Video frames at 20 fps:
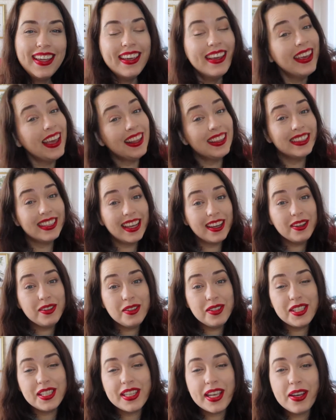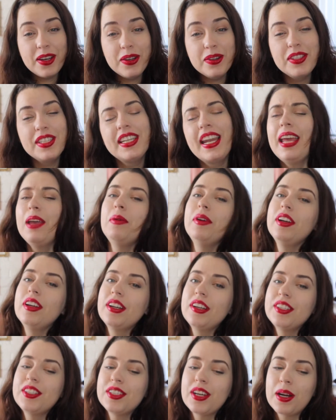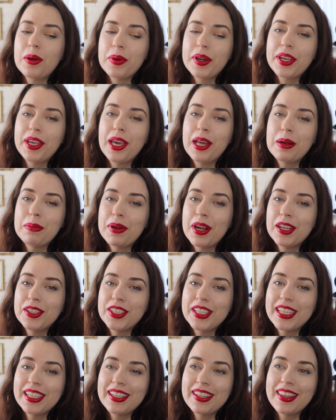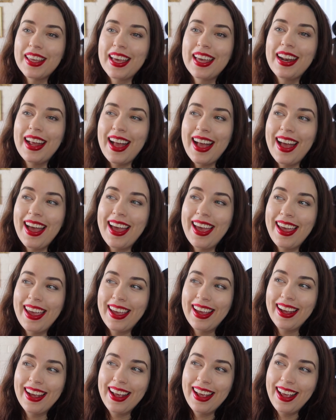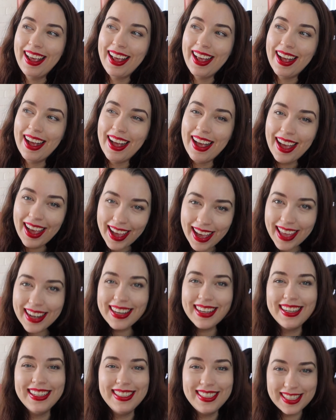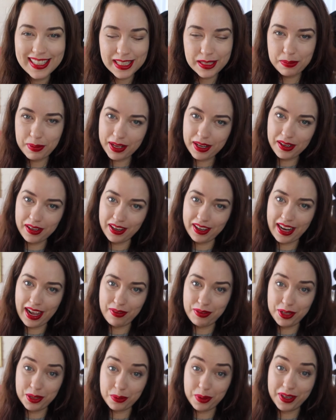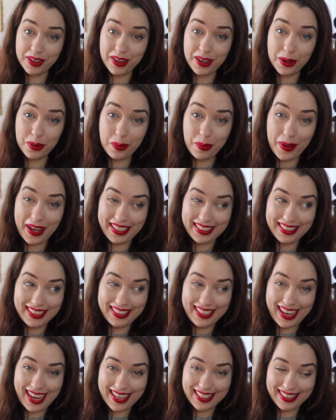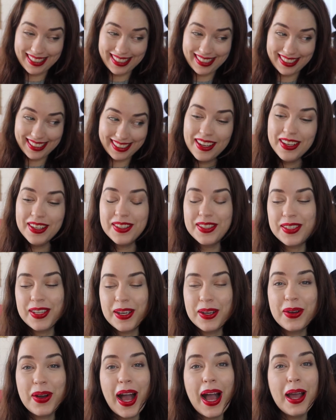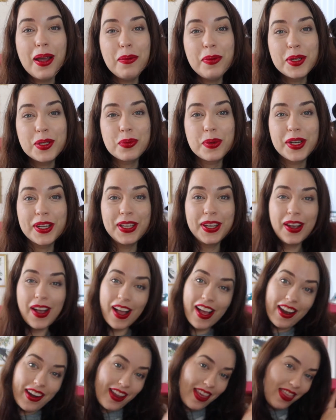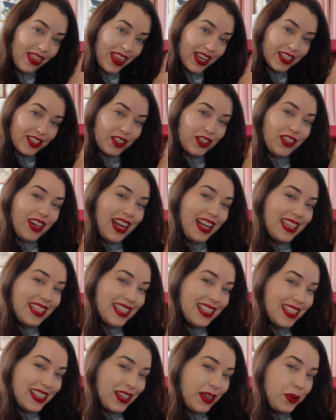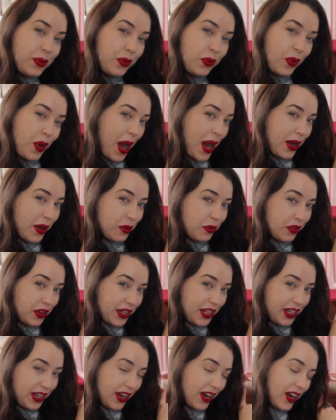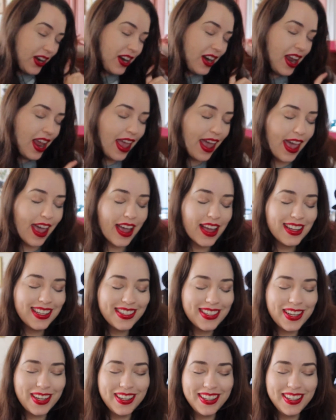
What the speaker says: Hello! So today we're going to start working on a project that I hadn't anticipated on having to work on quite yet. So I was working on this dress right over here, and